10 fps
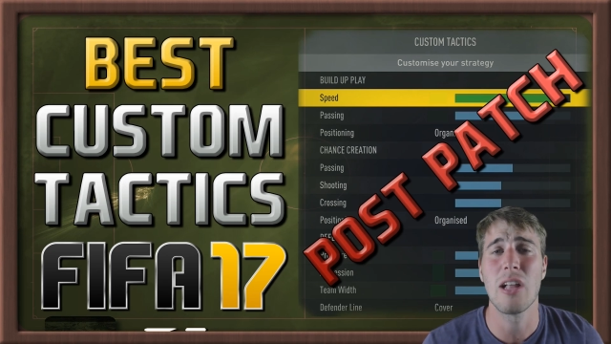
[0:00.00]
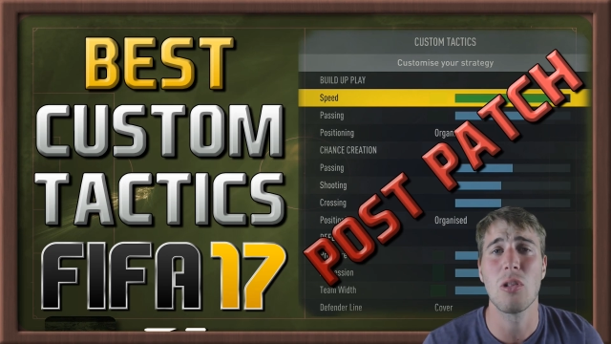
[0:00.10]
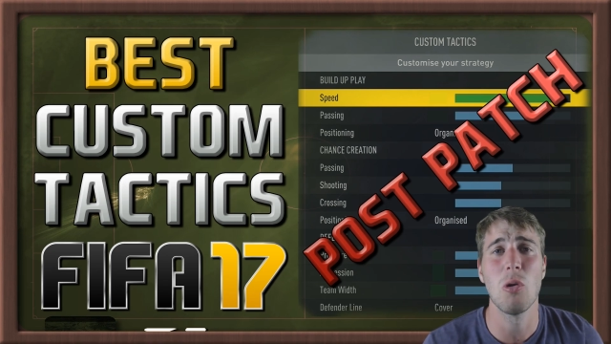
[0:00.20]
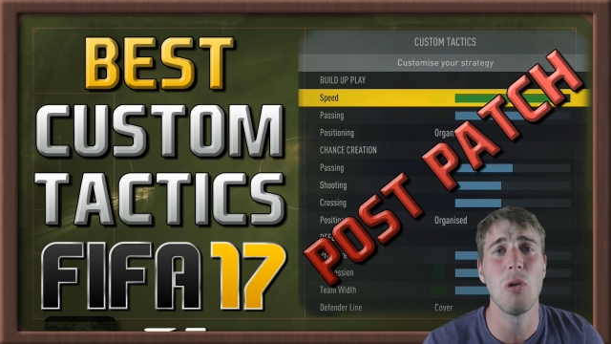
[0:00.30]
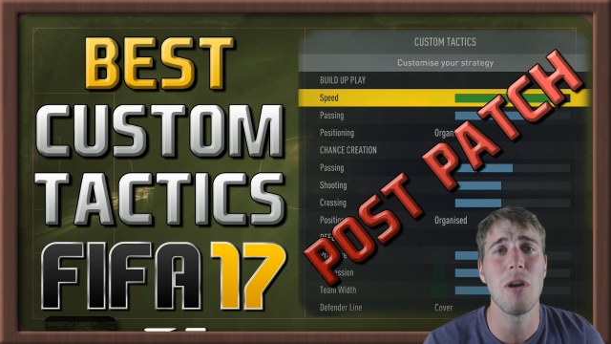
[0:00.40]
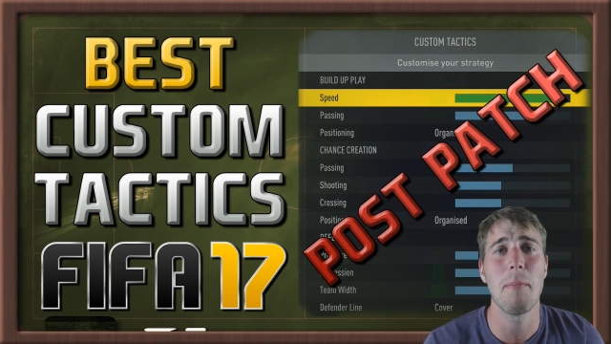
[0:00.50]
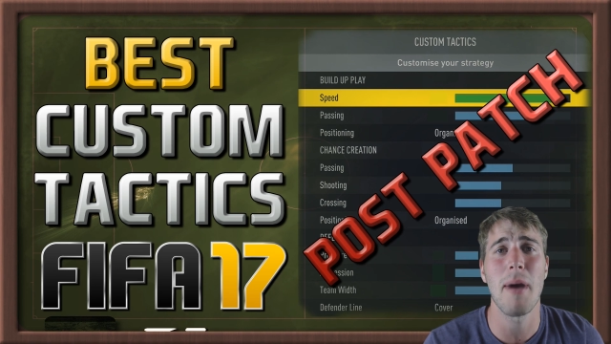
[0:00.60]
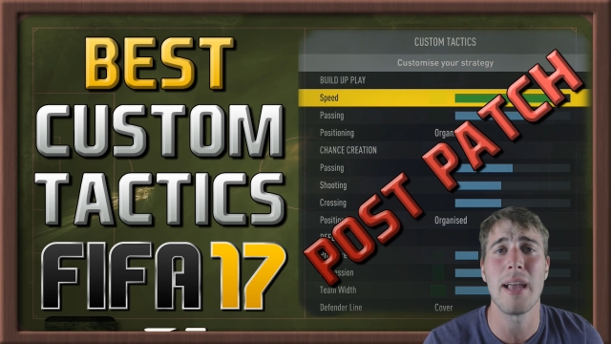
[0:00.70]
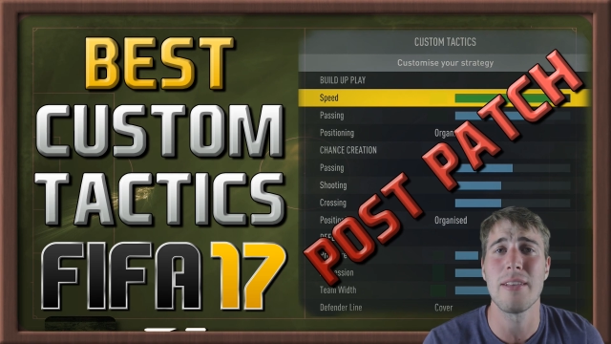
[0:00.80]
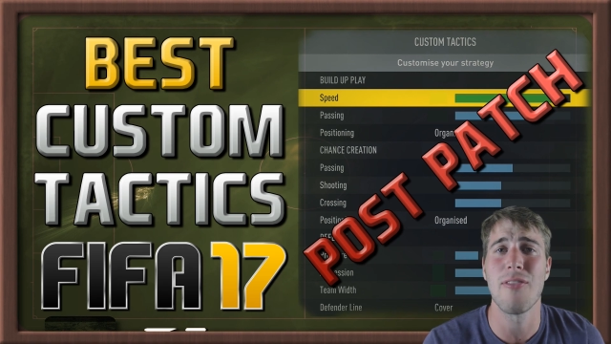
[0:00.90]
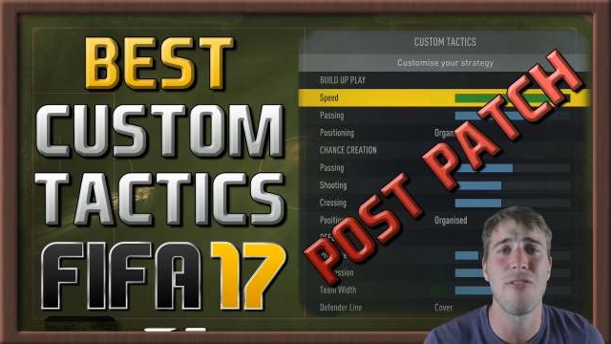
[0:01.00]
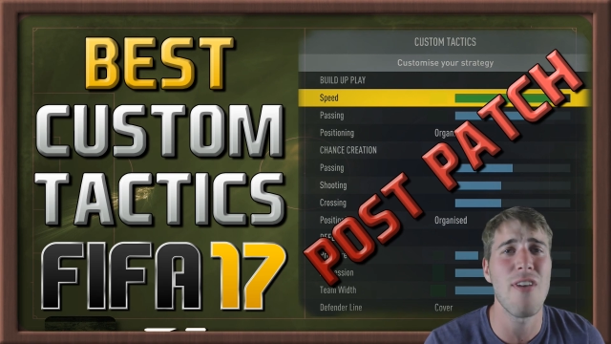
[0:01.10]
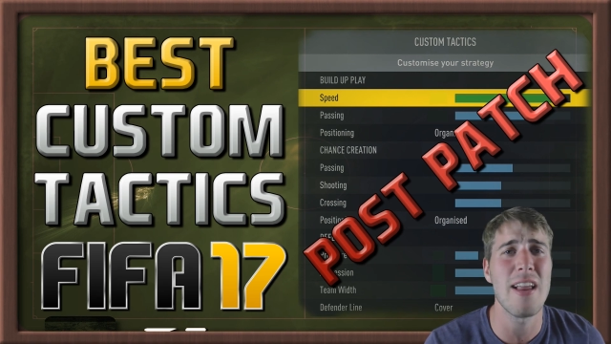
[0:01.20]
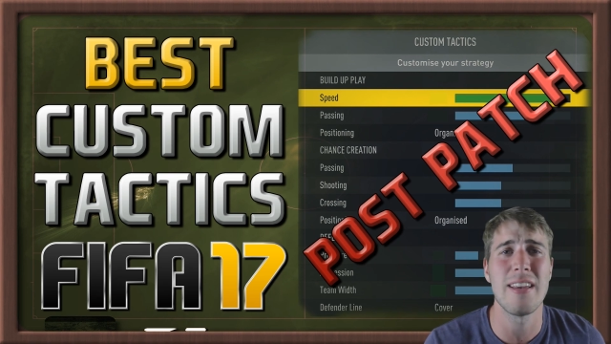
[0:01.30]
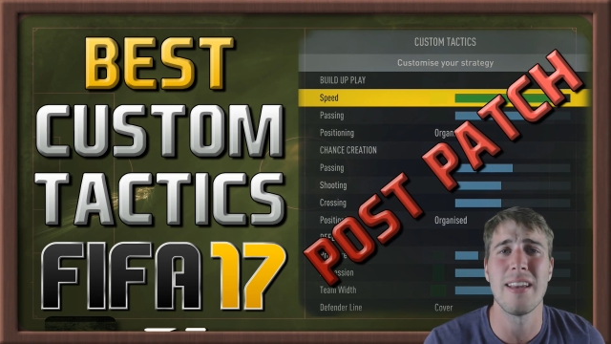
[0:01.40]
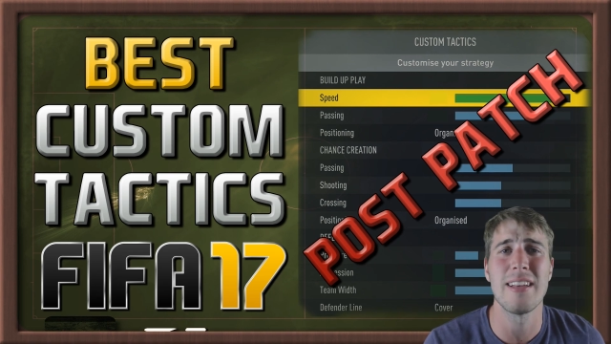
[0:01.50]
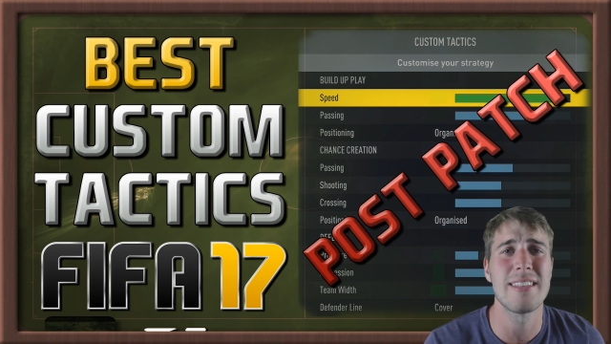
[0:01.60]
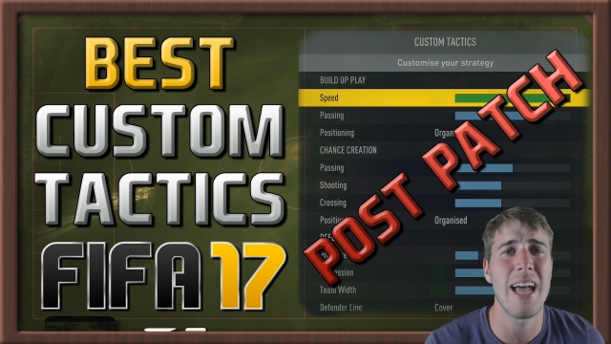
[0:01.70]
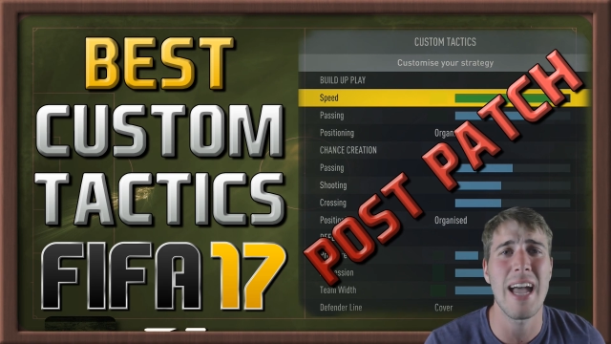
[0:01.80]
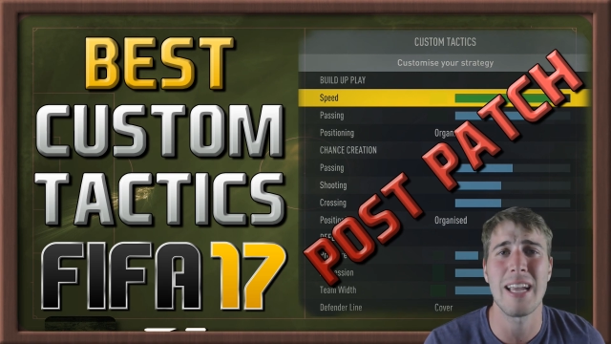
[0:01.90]
including my defending,
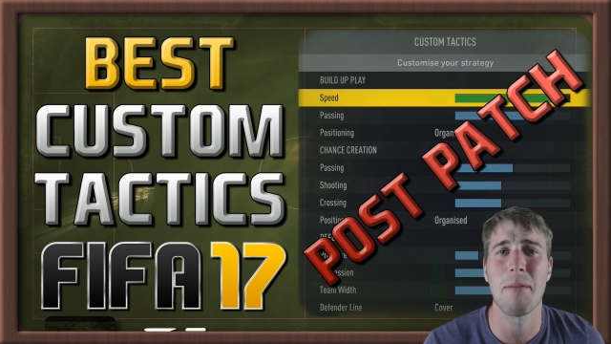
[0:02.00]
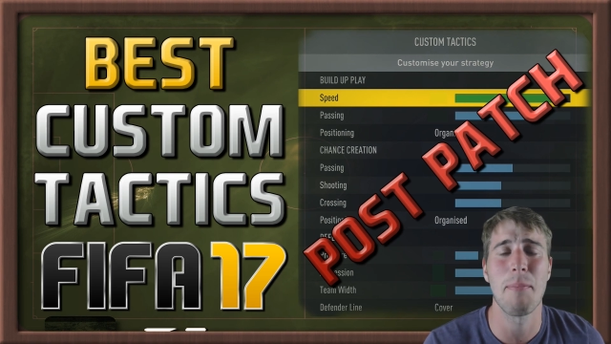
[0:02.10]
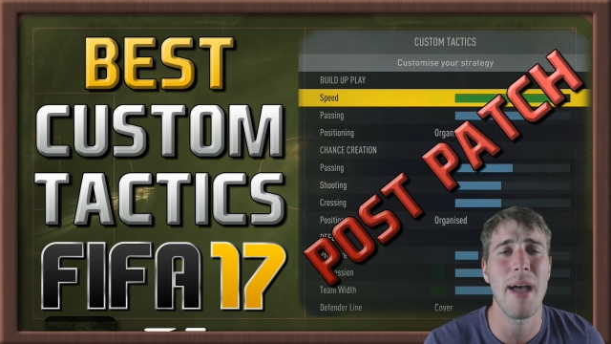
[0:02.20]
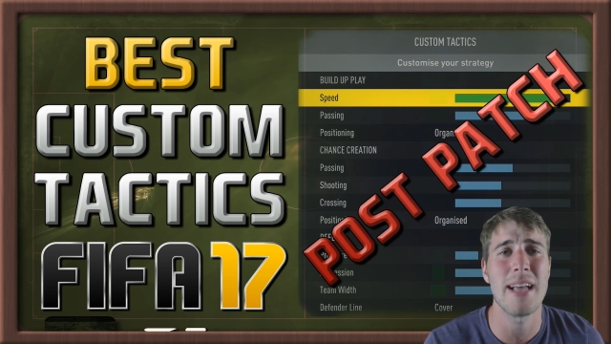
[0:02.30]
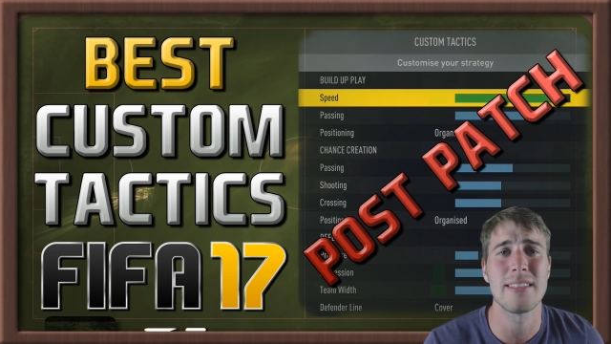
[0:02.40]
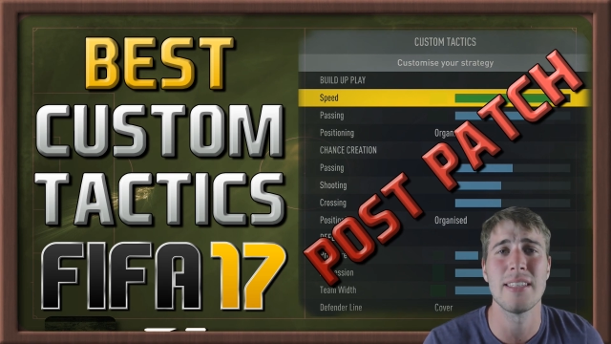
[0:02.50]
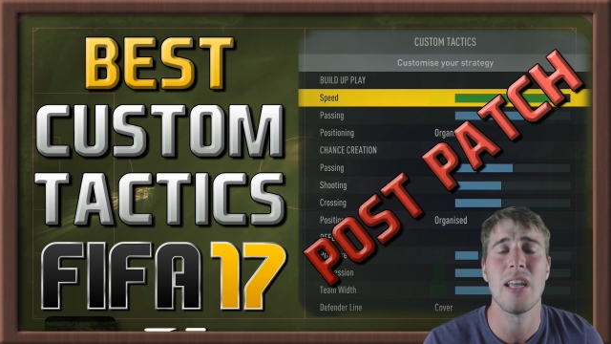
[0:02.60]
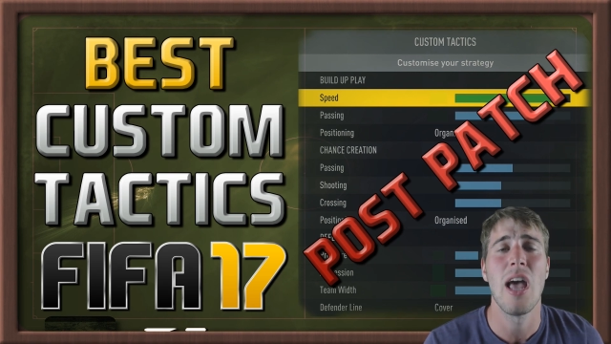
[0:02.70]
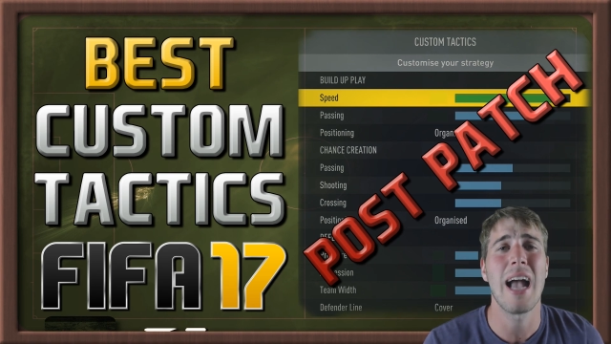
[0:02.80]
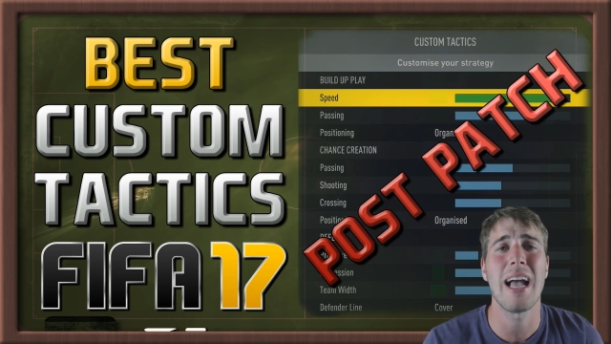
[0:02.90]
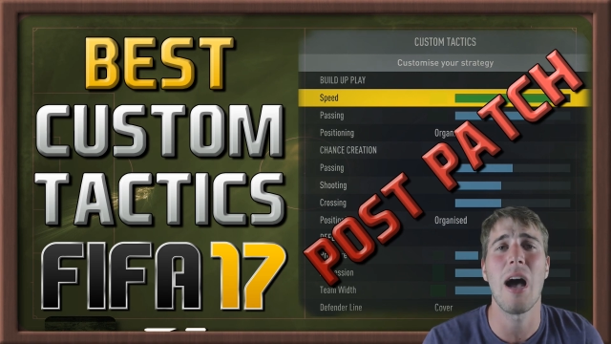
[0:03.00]
attacking, passing.